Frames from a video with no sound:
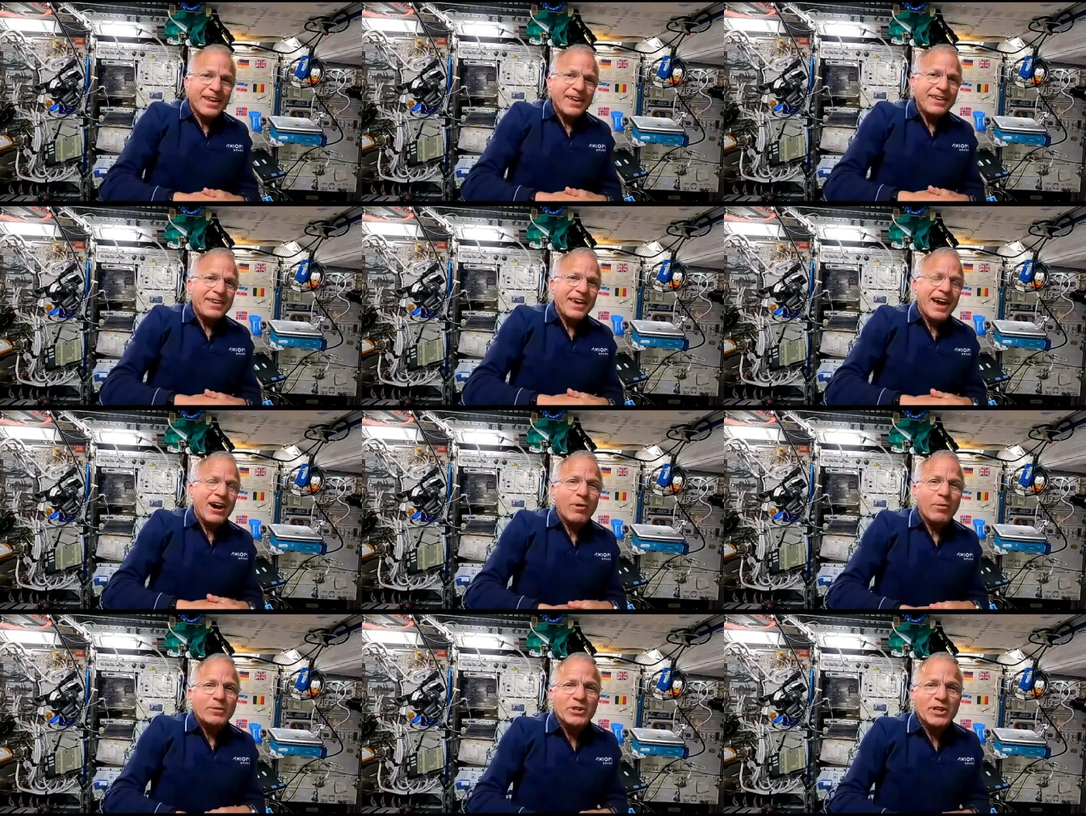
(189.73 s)
Yeah, what
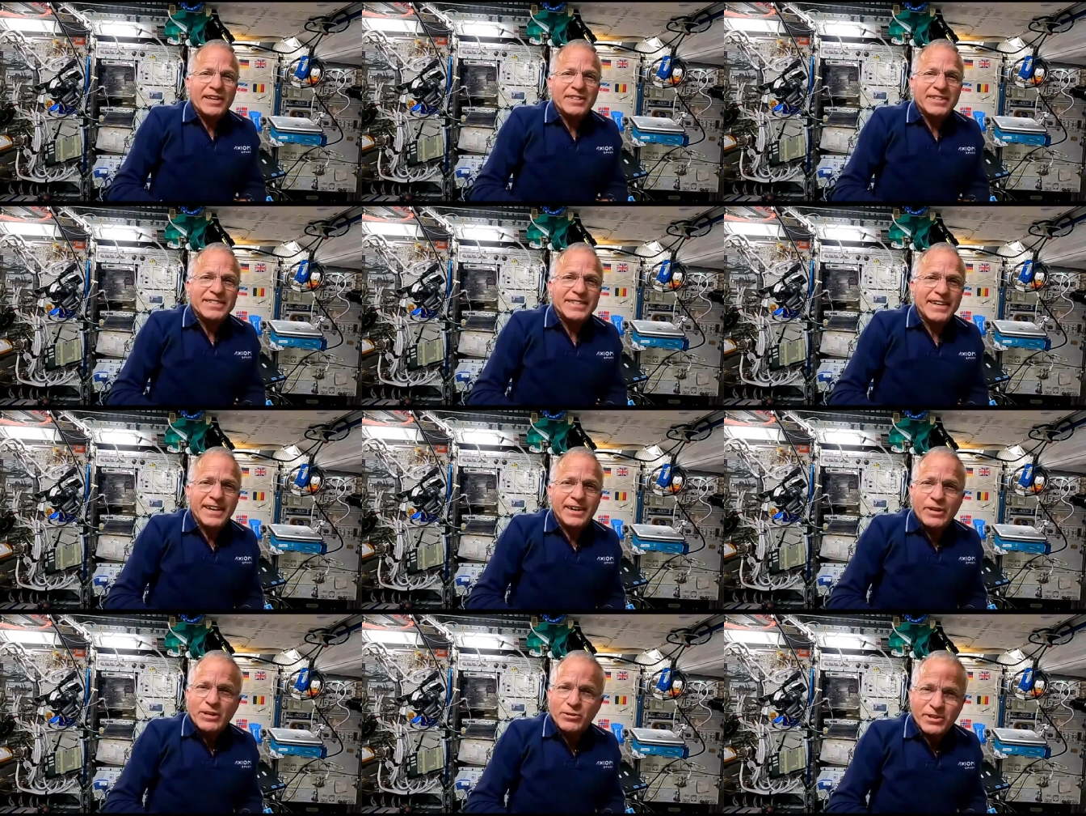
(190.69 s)
would you like to see?
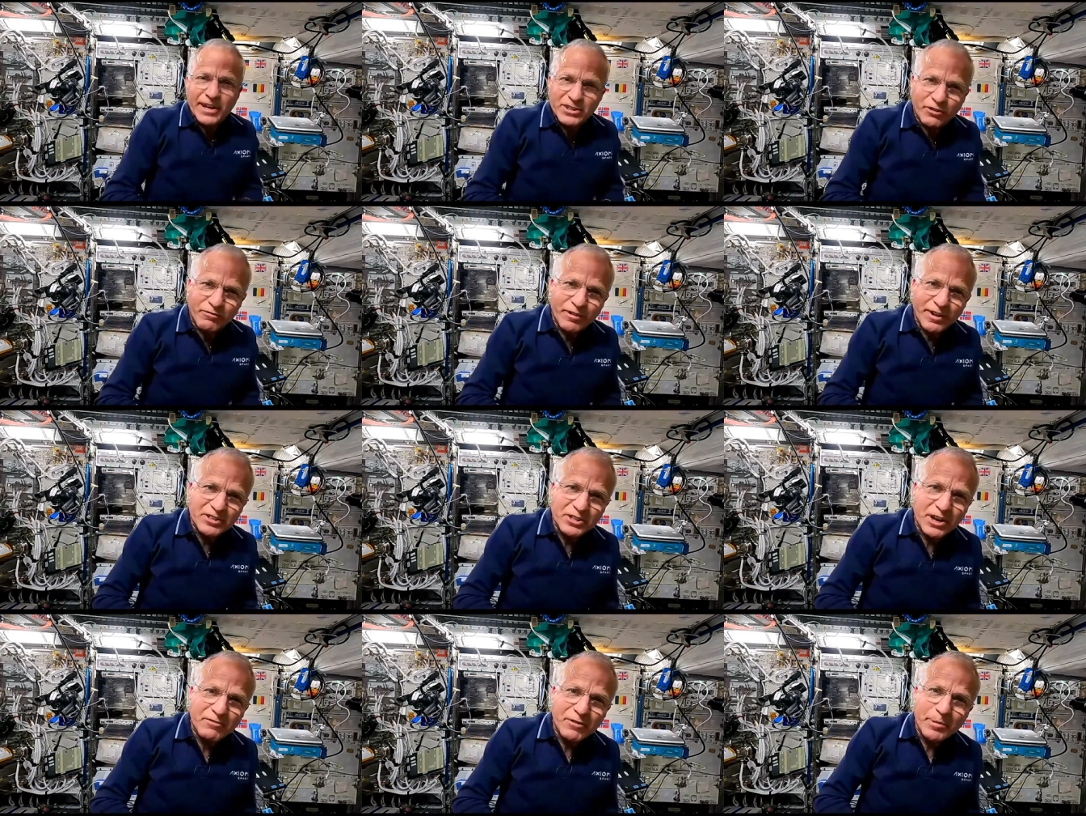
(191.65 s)
We do lots of fun
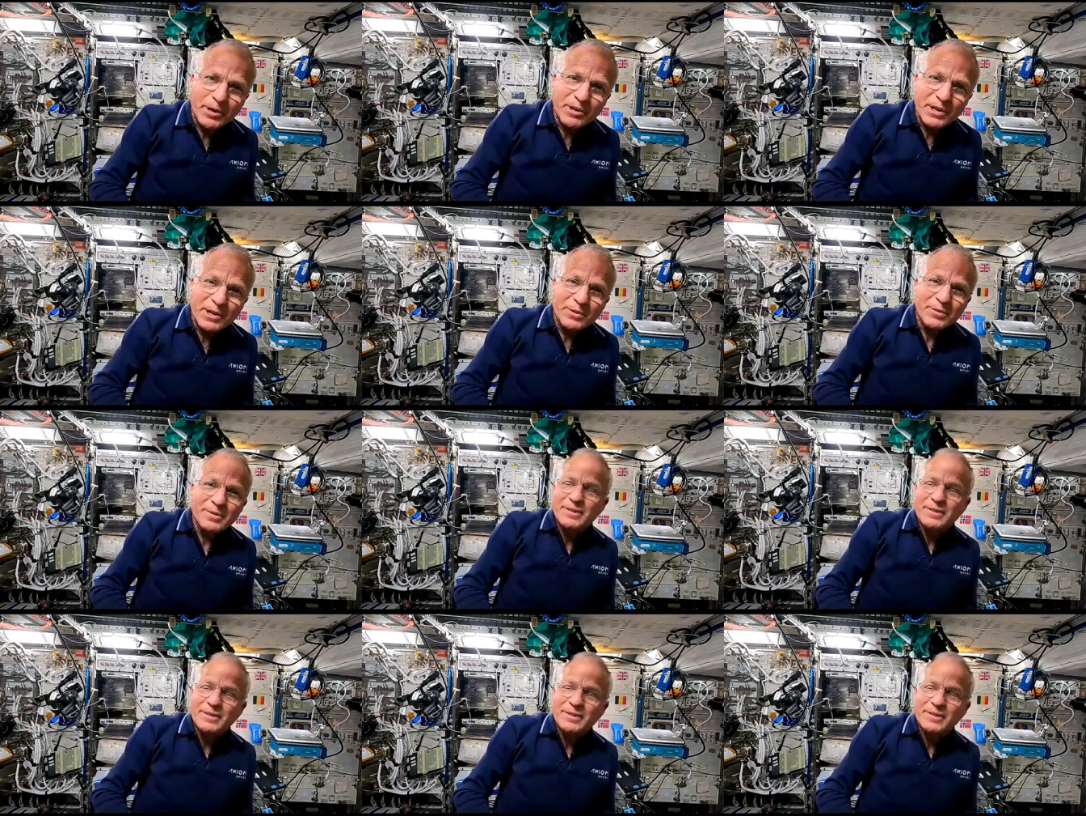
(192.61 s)
stuff up here, you know.